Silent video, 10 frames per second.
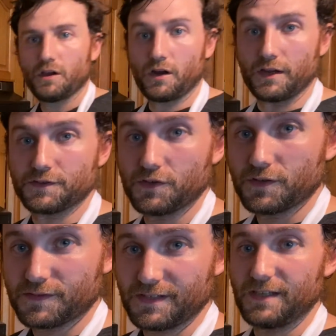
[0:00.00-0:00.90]
All right, so you
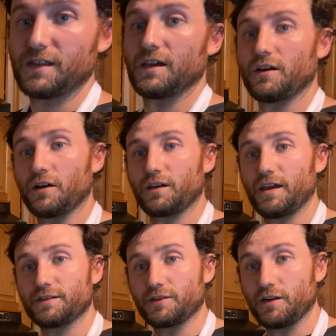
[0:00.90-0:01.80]
can see that our
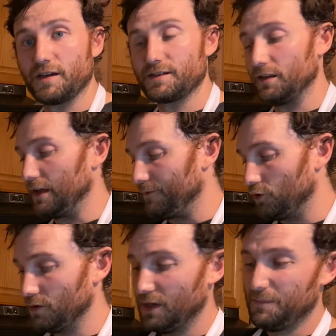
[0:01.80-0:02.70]
cakes are nice and
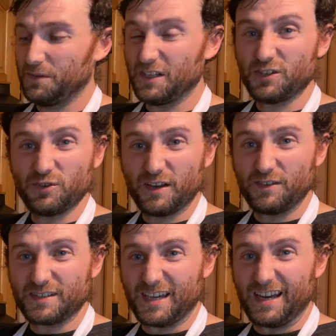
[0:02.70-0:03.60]
level, but they do have
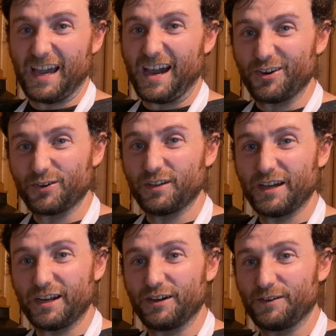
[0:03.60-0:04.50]
this kind of outer
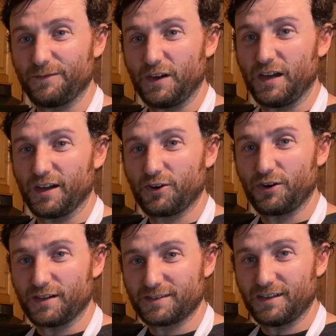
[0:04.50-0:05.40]
layer of
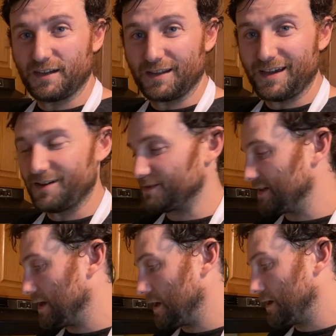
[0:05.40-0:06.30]
crust along the
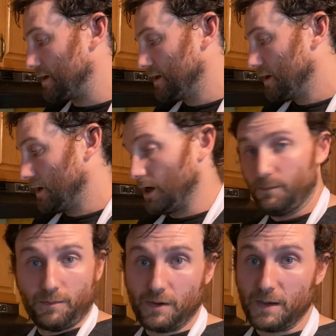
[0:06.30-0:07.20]
outside.
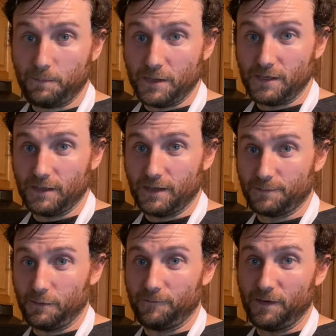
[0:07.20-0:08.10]
In my opinion, that's
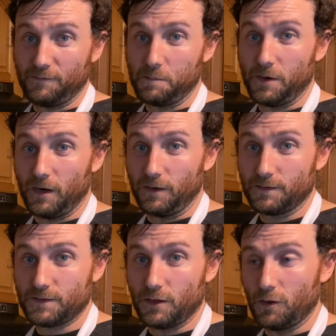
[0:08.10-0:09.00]
my favorite part.
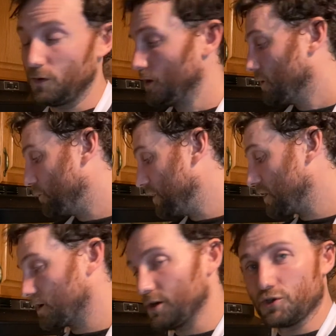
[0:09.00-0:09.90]
So we
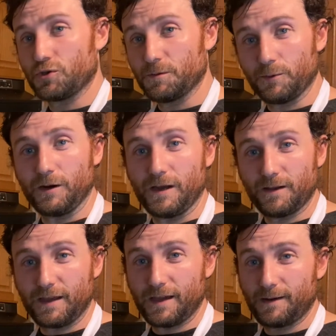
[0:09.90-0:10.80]
are going to trim around
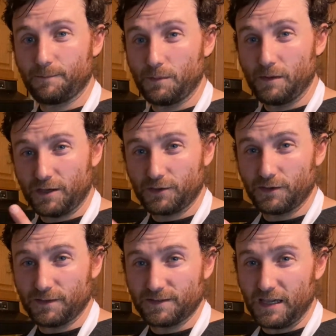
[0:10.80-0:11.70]
that, but make sure
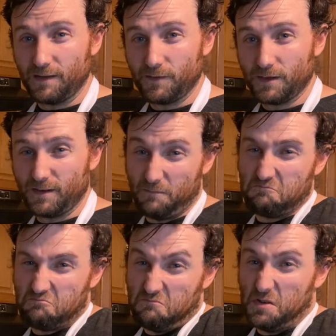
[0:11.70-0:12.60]
to save it, and
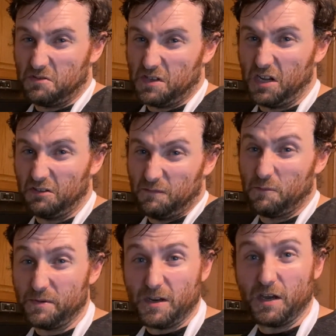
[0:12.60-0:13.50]
most likely, if we're
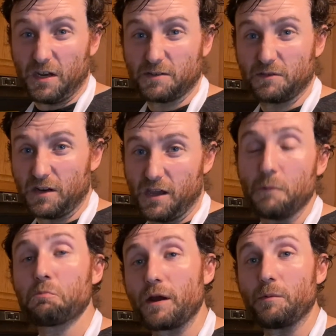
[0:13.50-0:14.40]
being honest right now,
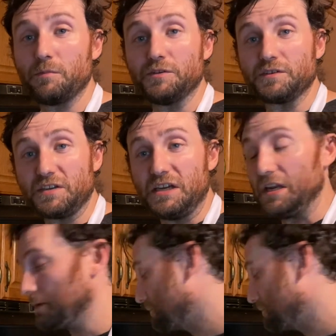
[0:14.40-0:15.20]
probably just eat it.